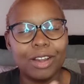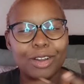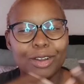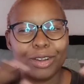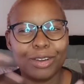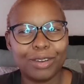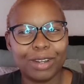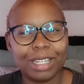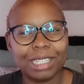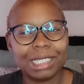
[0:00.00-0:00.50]

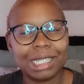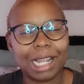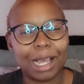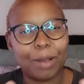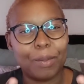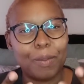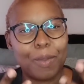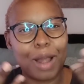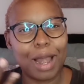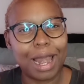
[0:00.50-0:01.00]
Creates
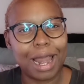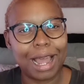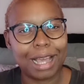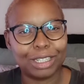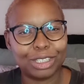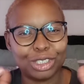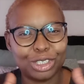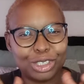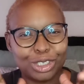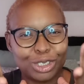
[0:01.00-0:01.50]
like
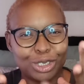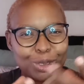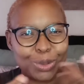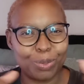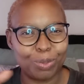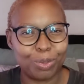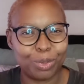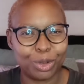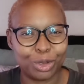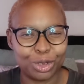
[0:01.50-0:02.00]
plush
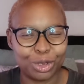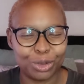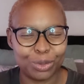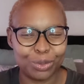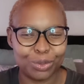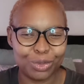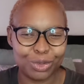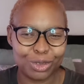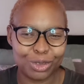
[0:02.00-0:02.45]
bottoms,